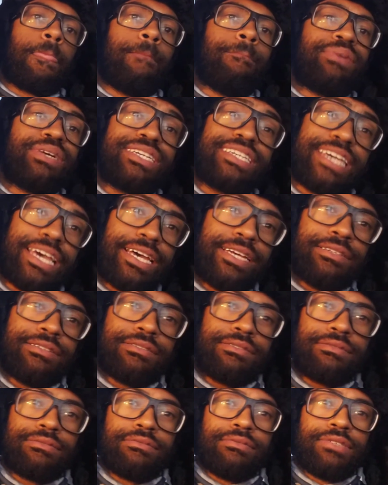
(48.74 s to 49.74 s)
But again,
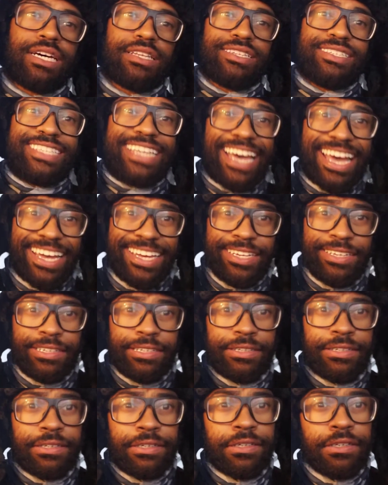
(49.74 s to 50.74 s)
another day.
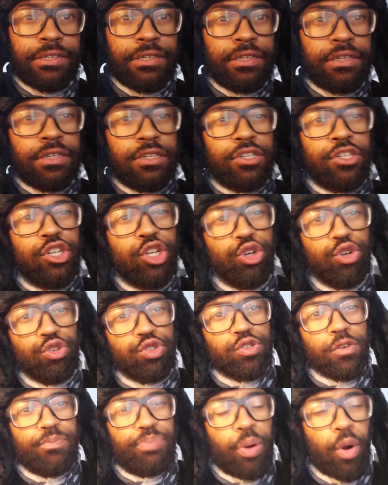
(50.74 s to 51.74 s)

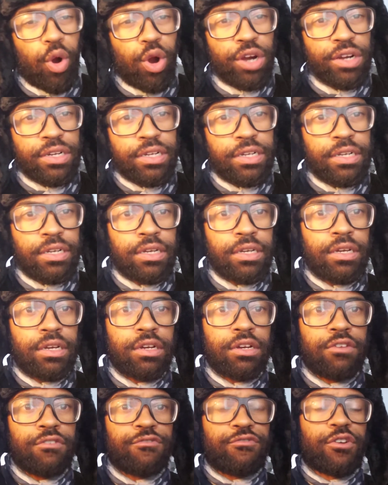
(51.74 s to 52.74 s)
News report
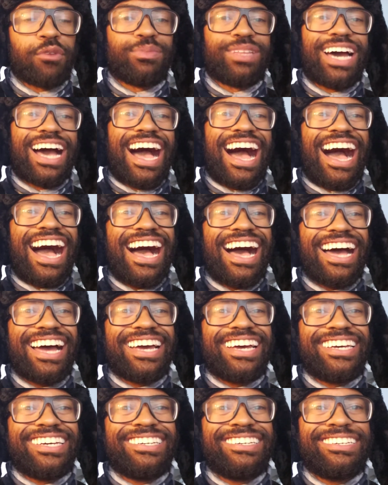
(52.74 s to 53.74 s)
from the
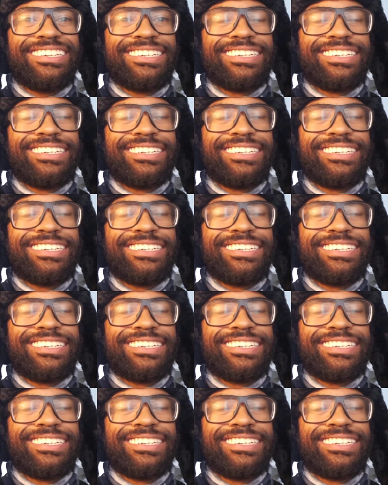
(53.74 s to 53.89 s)
I.S.C.S.D.R.